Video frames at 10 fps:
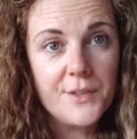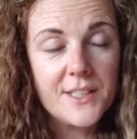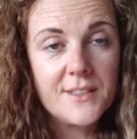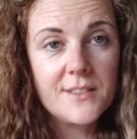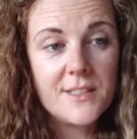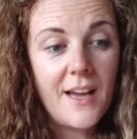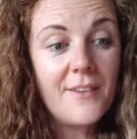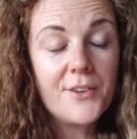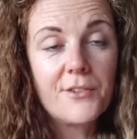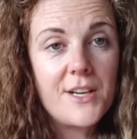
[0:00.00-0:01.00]
If you didn't
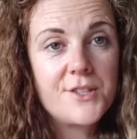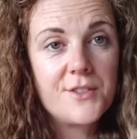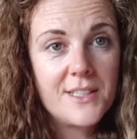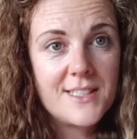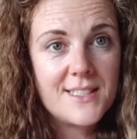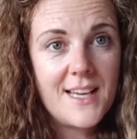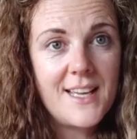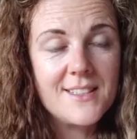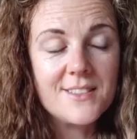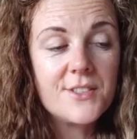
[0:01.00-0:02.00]
have your gratitude list to
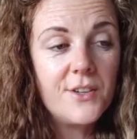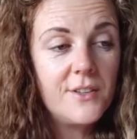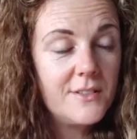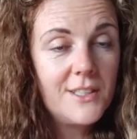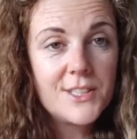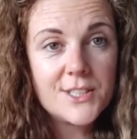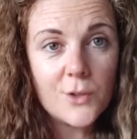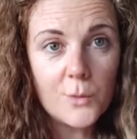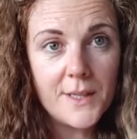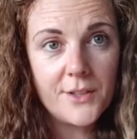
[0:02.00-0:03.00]
hand, there's
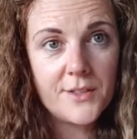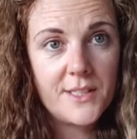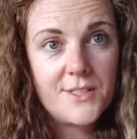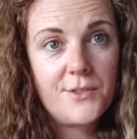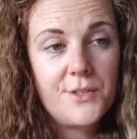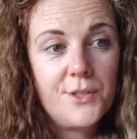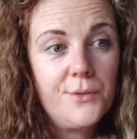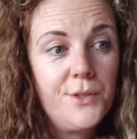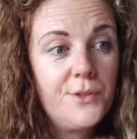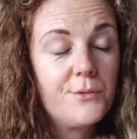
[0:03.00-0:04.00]
so many other things you could do.
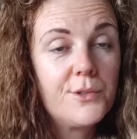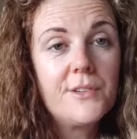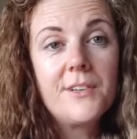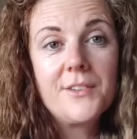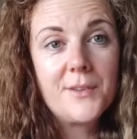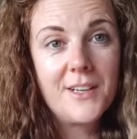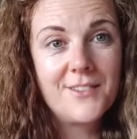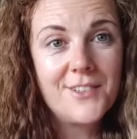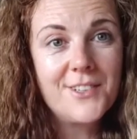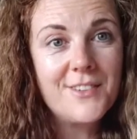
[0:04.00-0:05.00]
You could run around
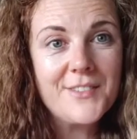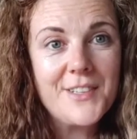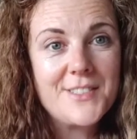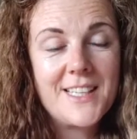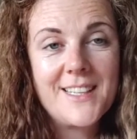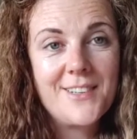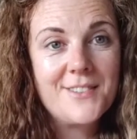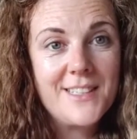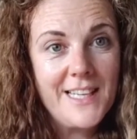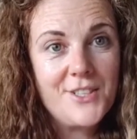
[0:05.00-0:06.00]
outside out
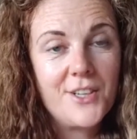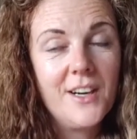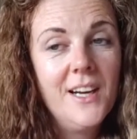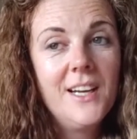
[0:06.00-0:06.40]
in nature.